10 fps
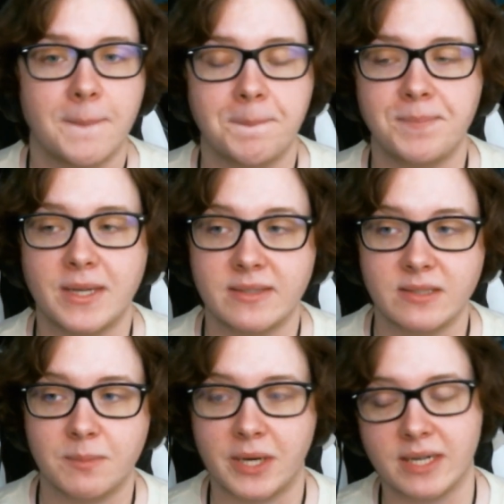That's the
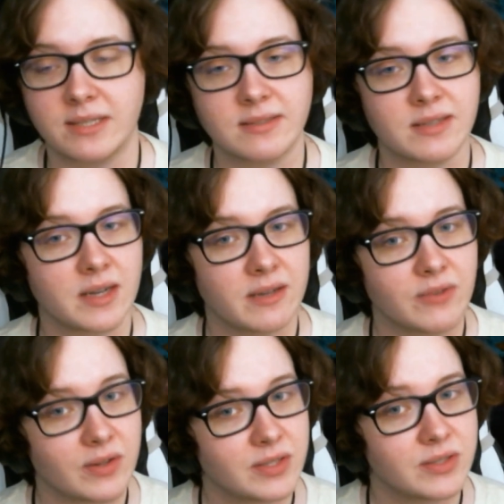practice that I
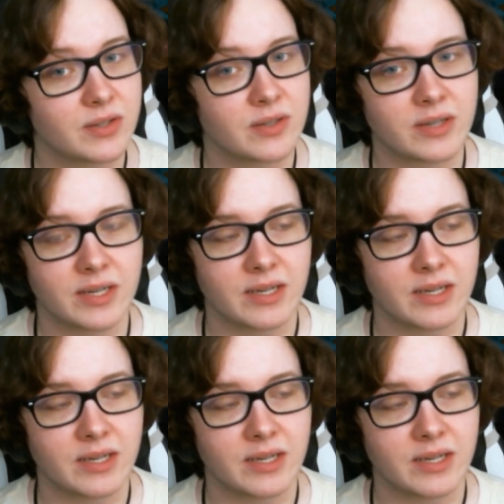fall under.